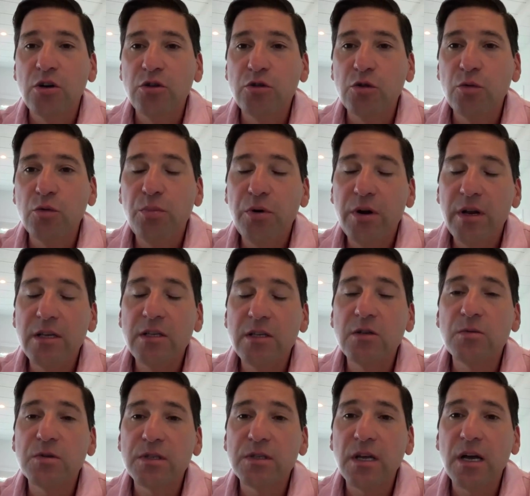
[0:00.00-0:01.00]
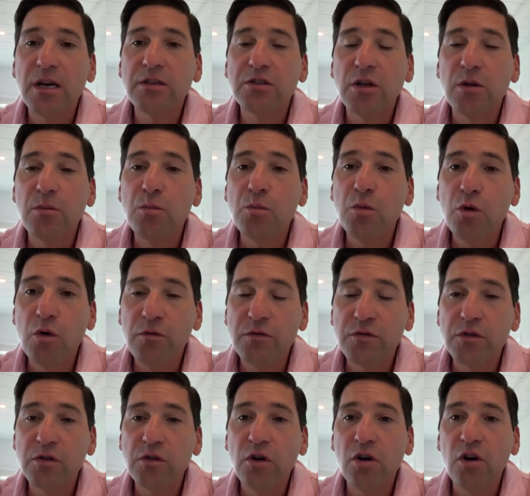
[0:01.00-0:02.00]
to pretty substantial moves,
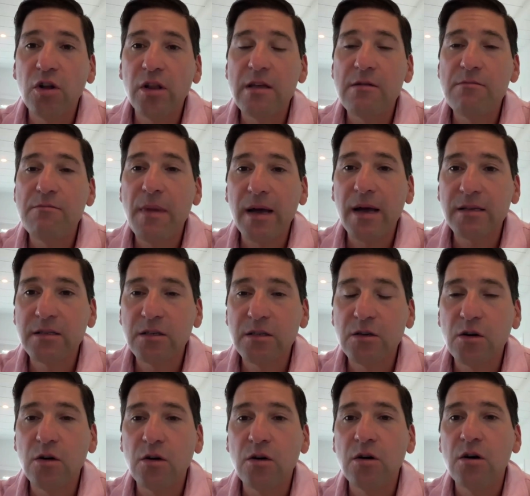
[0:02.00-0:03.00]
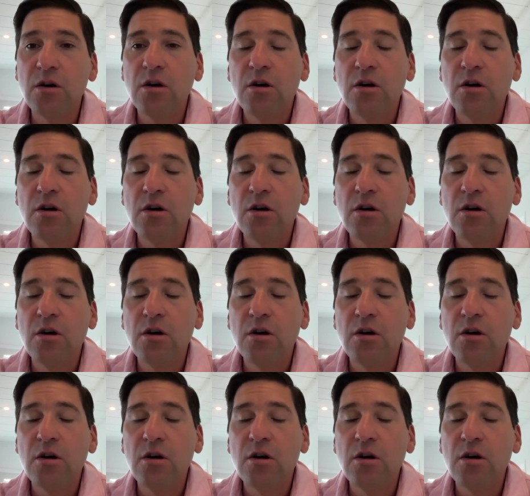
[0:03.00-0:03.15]
not only in Mexico,